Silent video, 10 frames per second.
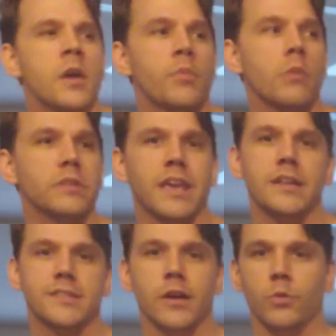probably
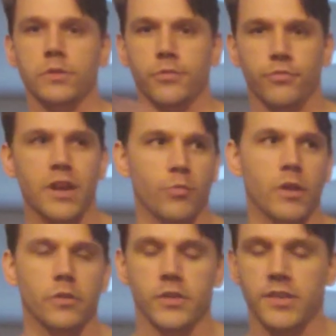can't tell with the frame rate
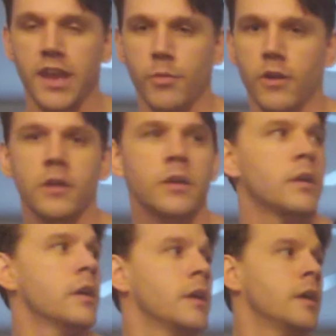on this camera,
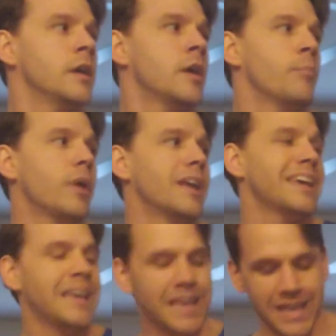but
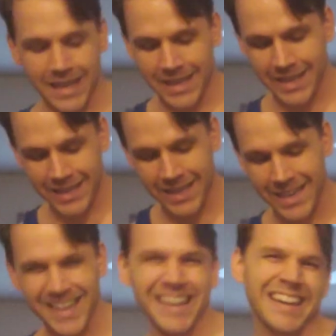
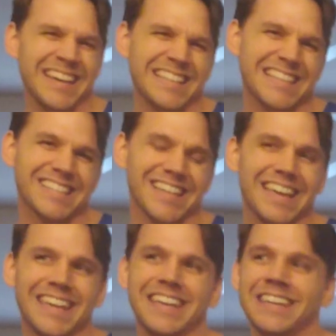this
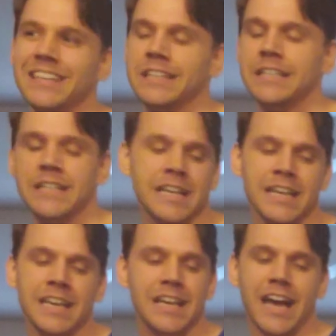leg,
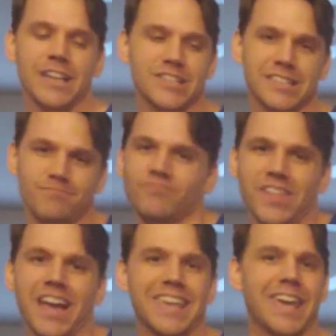
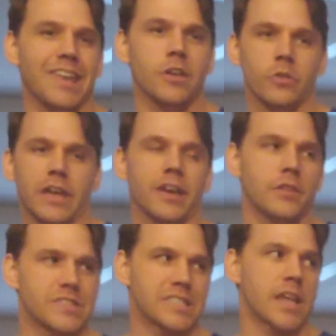I can't handle that kind
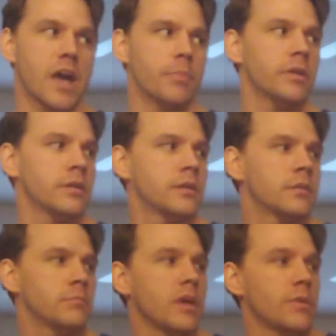of snap.
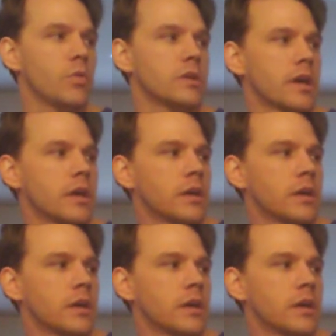Maybe one day.